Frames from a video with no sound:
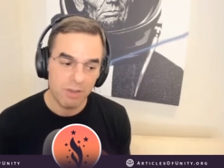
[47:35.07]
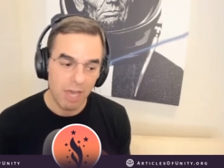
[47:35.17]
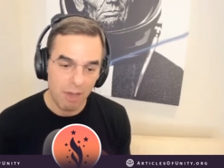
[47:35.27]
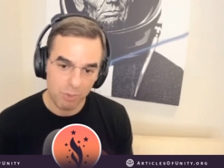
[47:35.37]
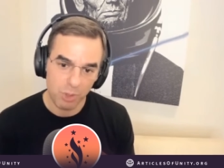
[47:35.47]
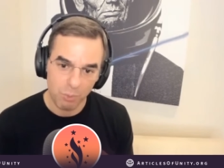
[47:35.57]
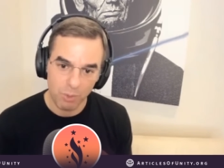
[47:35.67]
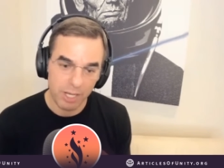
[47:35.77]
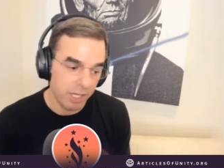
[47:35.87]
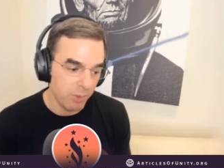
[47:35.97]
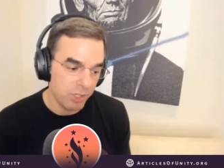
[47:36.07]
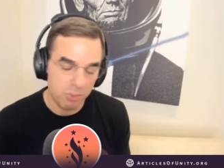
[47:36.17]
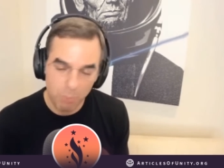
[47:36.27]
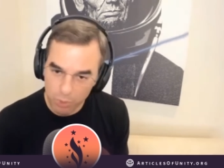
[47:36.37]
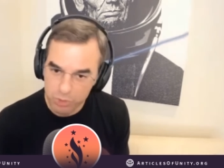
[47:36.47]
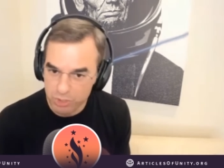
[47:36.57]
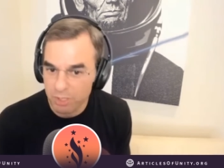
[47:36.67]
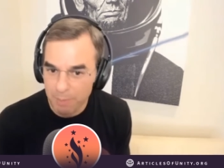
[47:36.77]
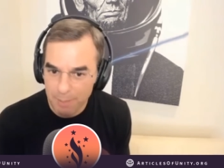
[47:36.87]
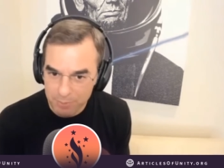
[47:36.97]
everyone. I can reach a portion of
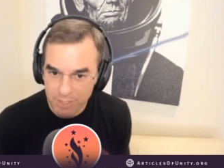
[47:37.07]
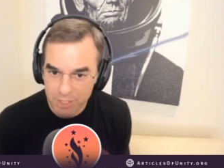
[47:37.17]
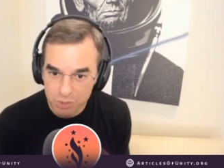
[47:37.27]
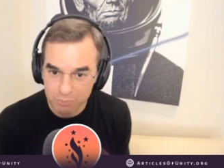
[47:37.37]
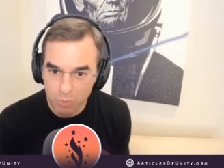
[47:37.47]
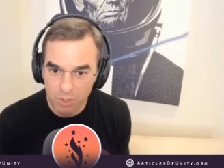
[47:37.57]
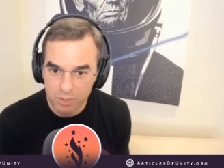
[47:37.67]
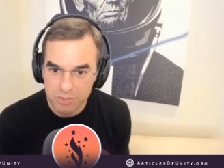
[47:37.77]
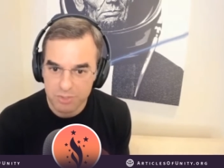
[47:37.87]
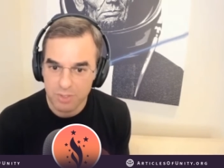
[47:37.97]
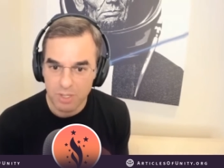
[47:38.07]
the population, of course.